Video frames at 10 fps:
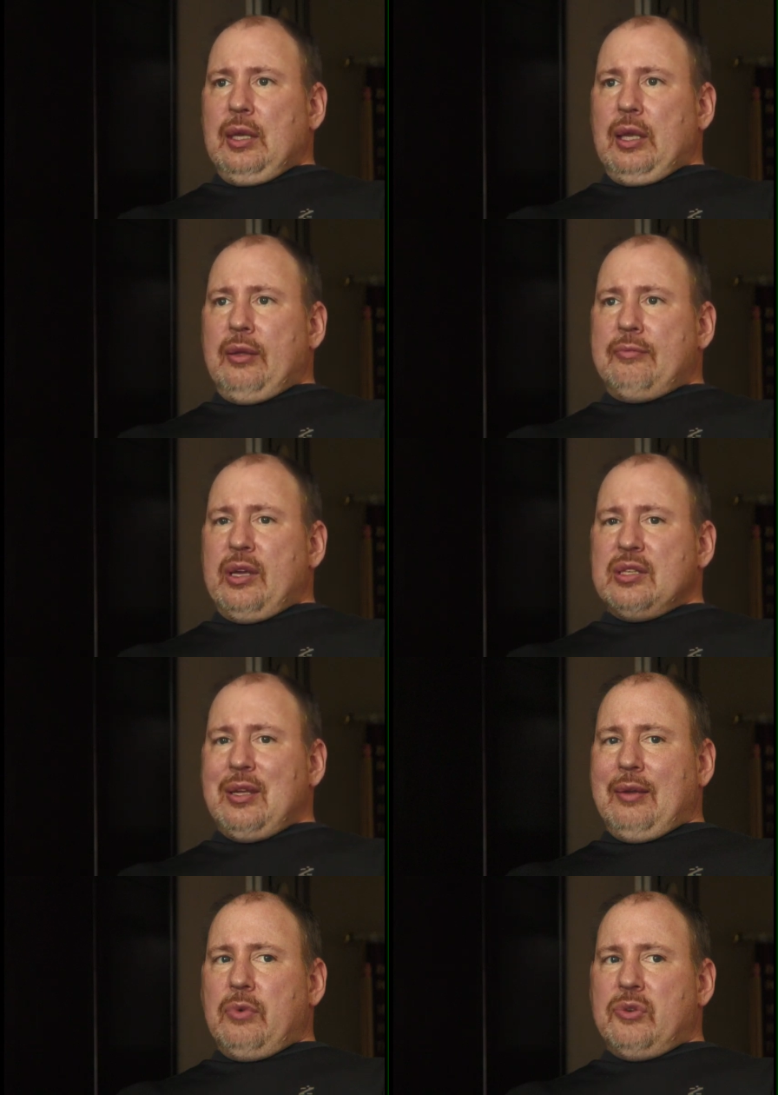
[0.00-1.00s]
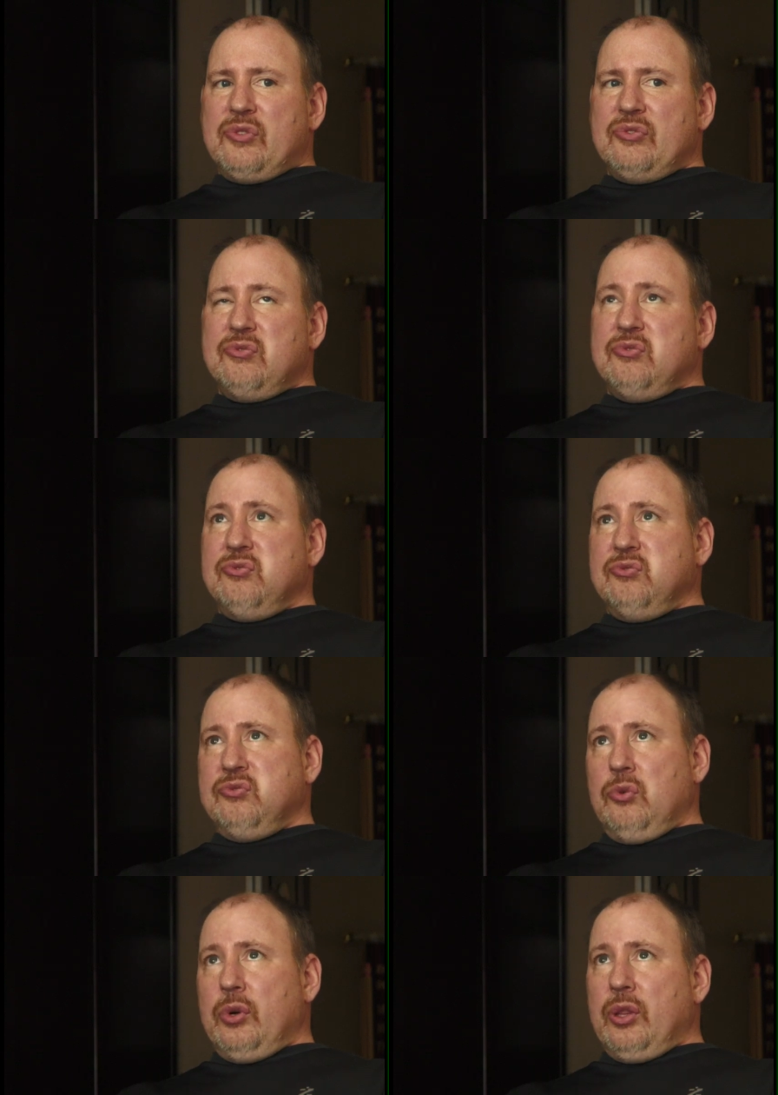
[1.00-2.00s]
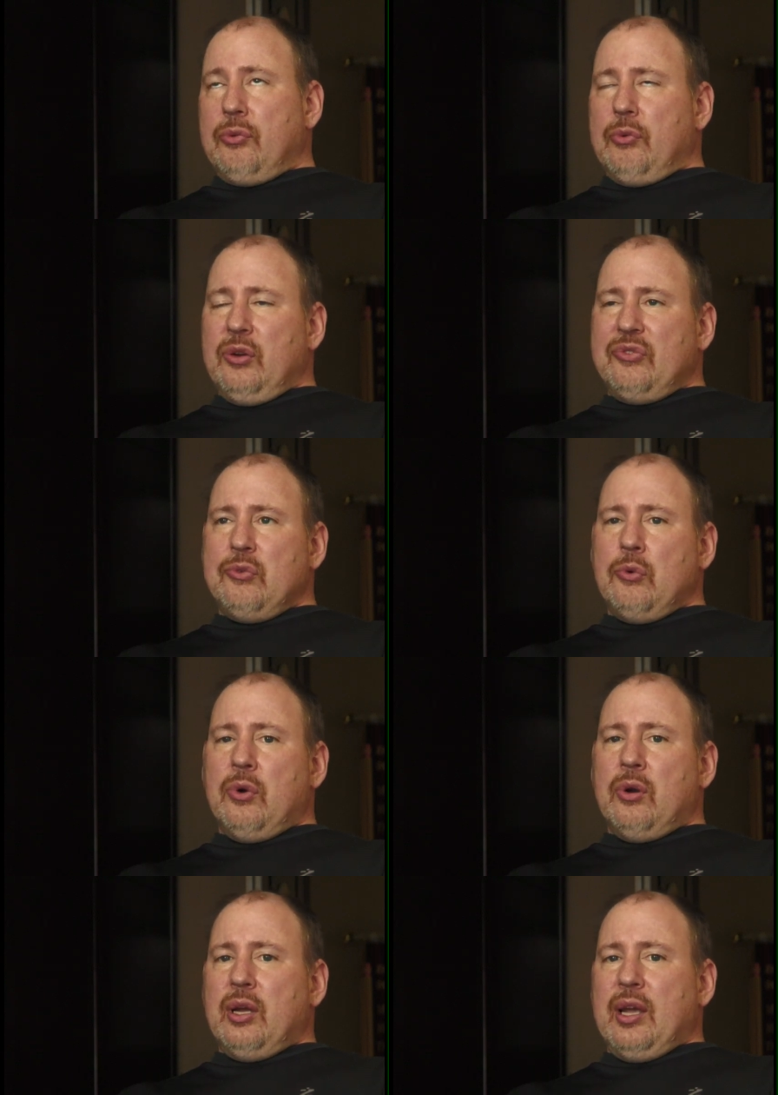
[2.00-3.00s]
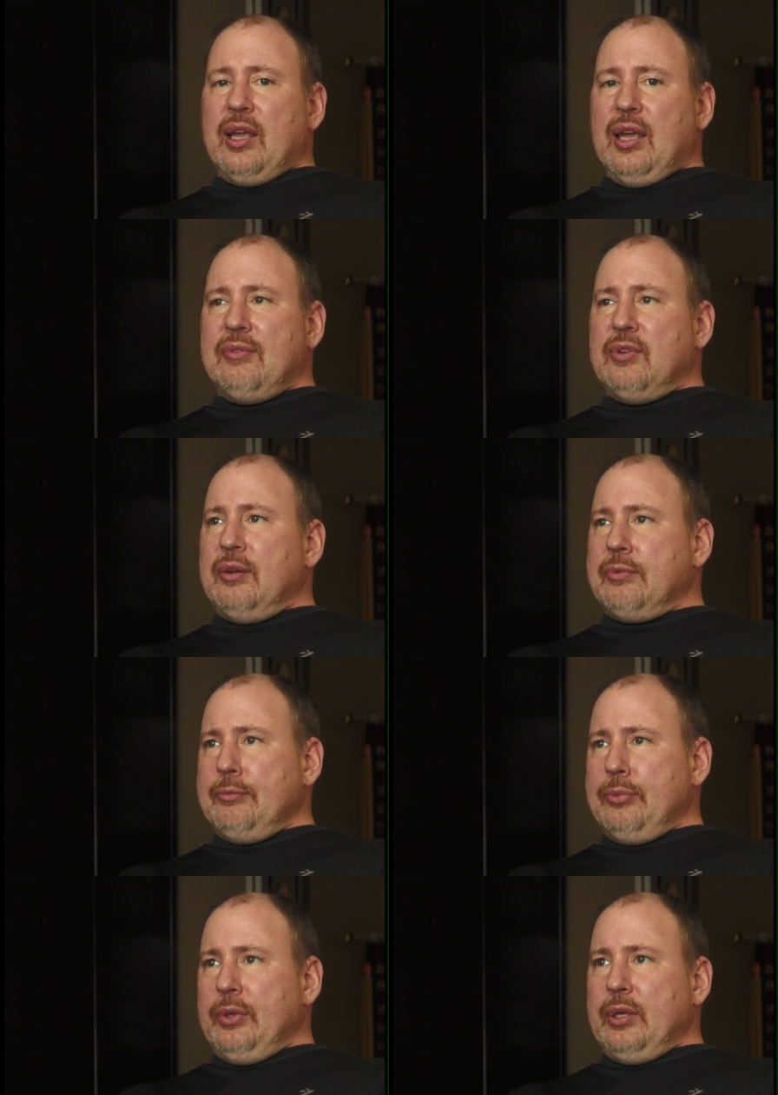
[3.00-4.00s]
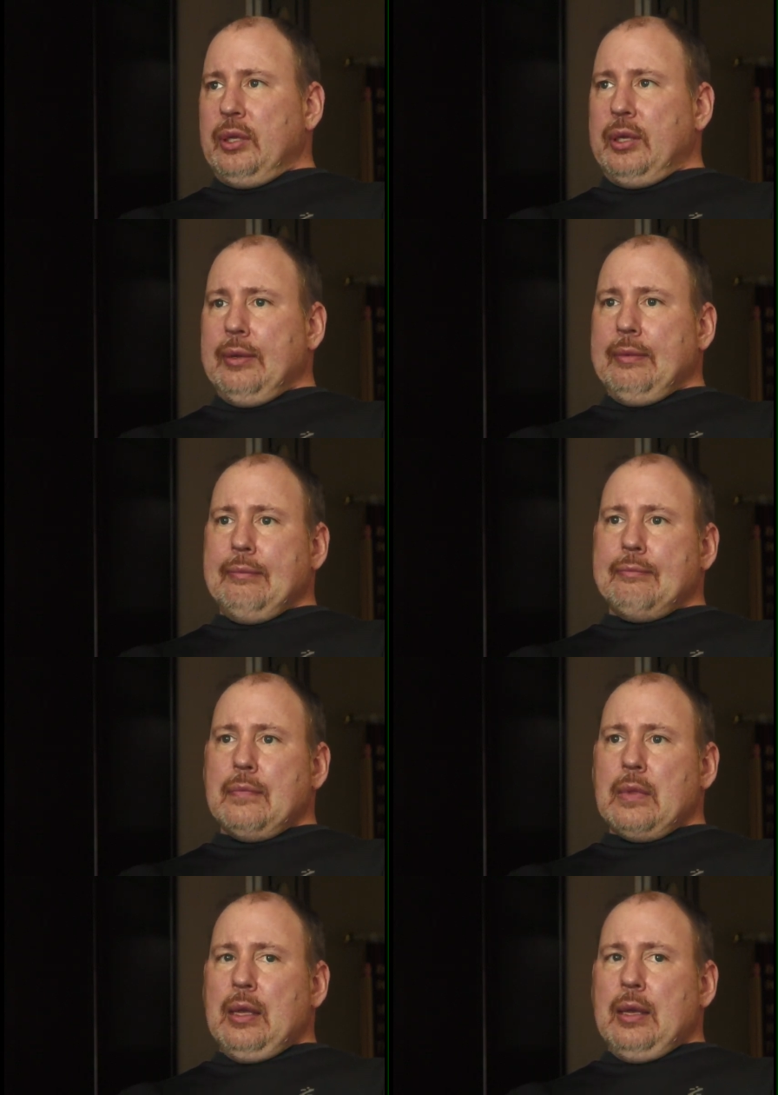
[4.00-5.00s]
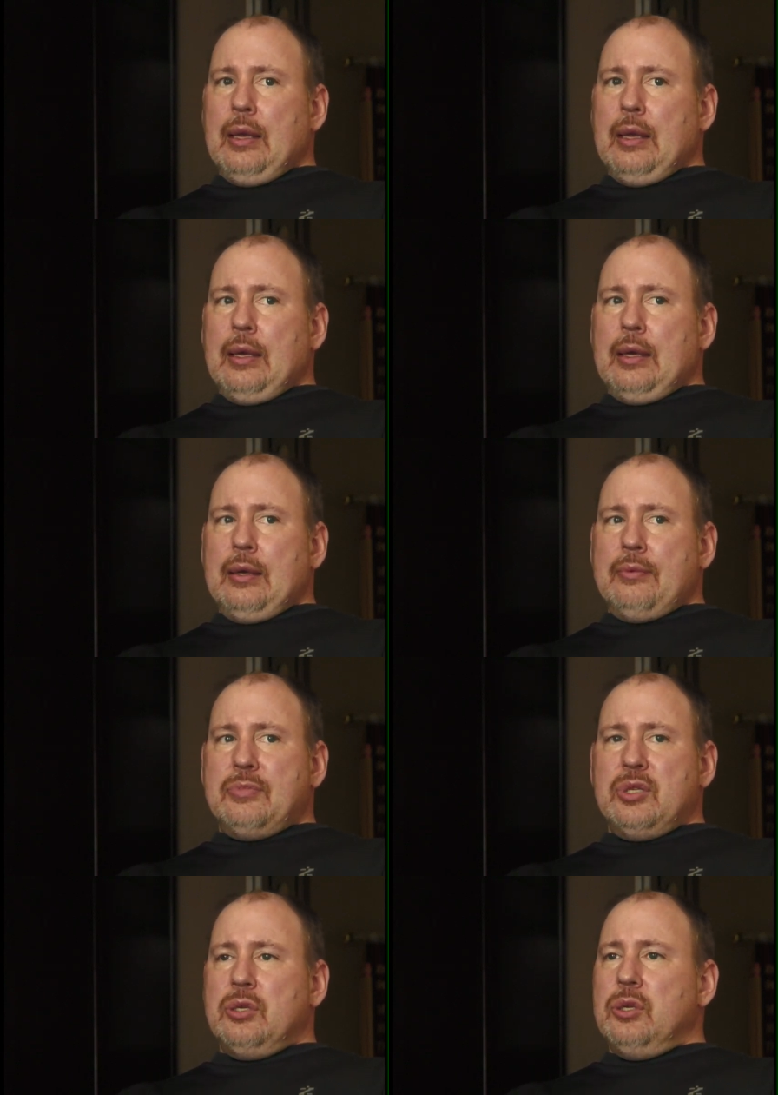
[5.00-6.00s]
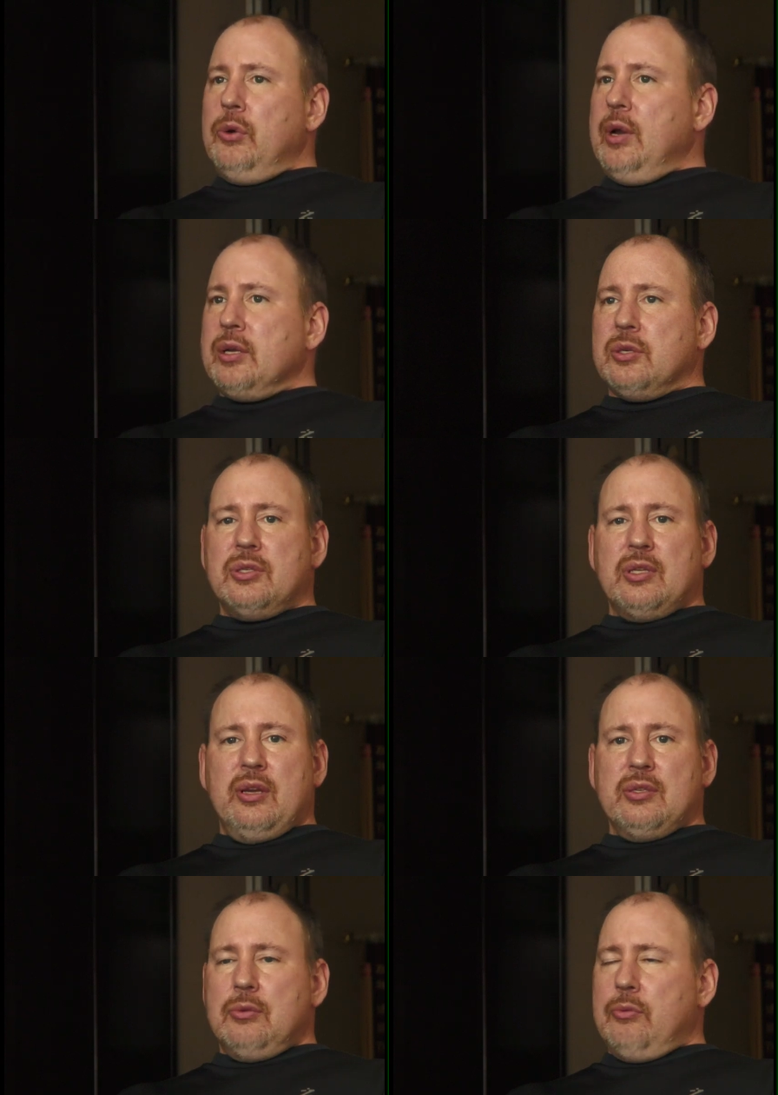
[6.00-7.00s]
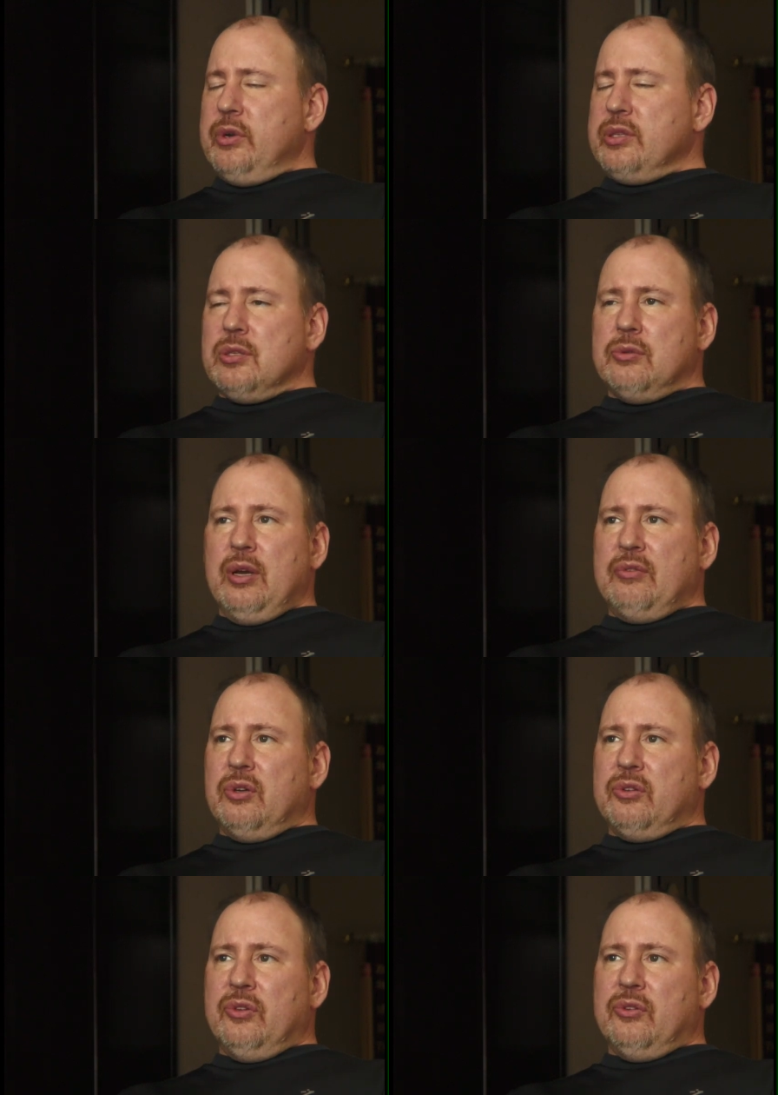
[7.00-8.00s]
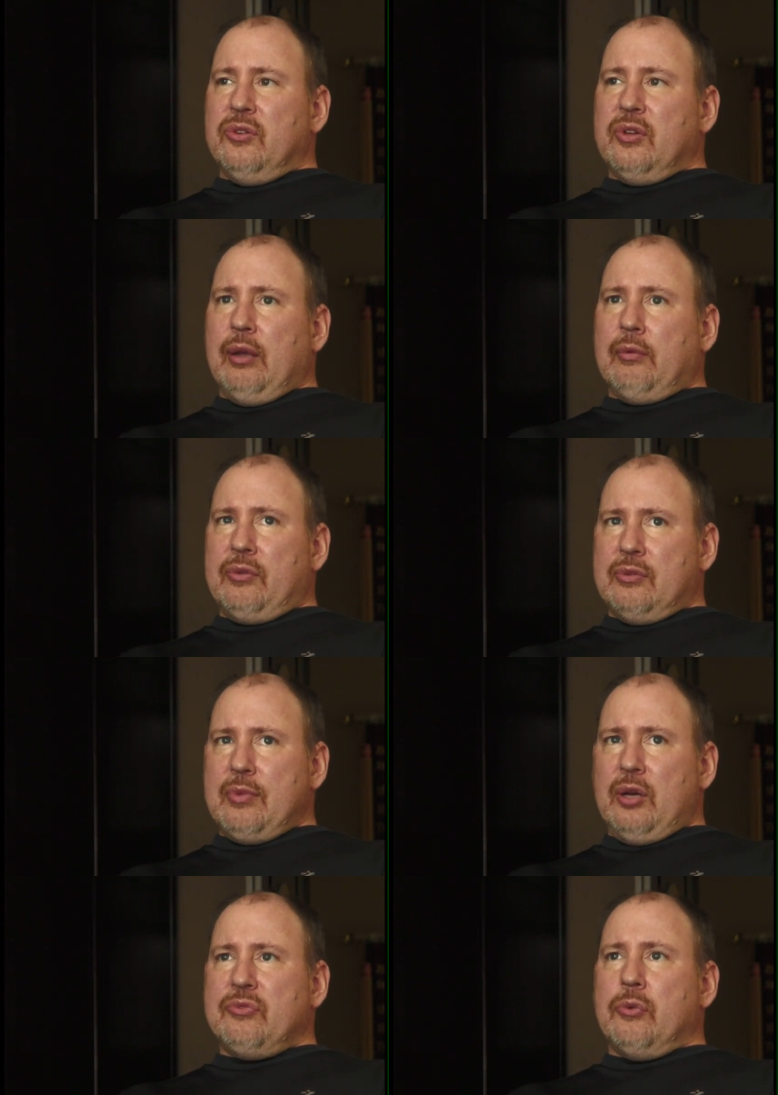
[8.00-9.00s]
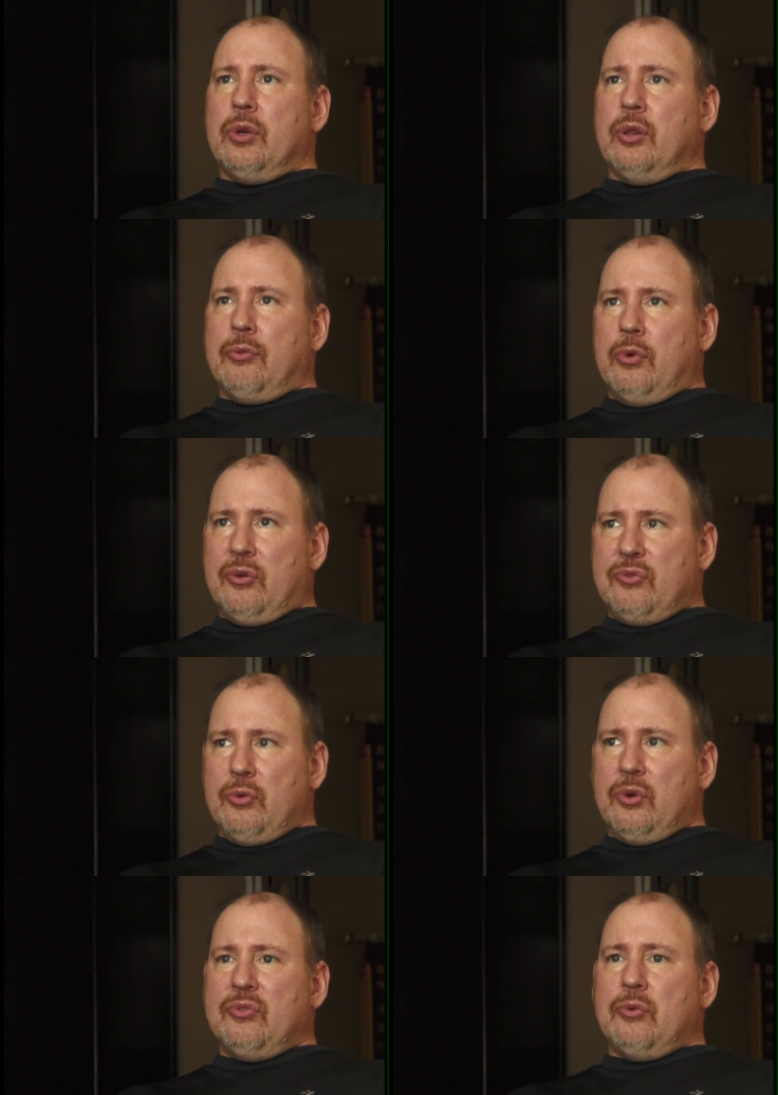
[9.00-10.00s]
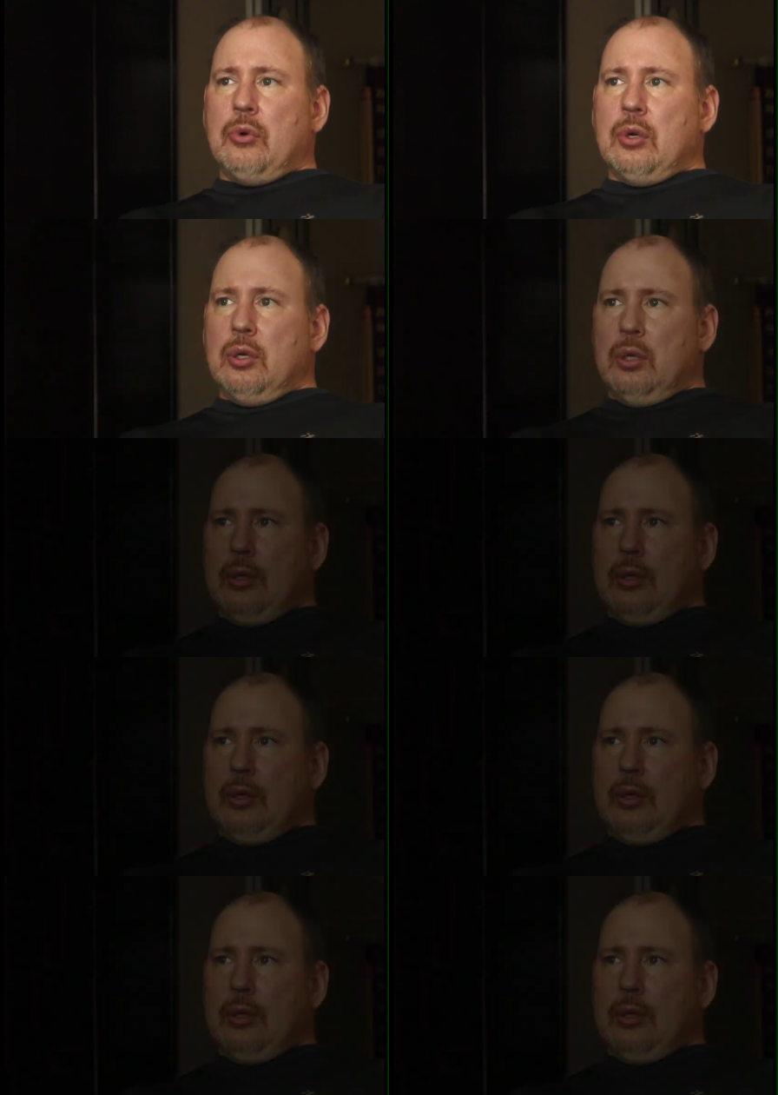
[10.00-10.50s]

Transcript: And by the time I was forty-three or four, I gave it up completely. Um, did no exercising whatsoever since the time I was about forty-three or forty-four.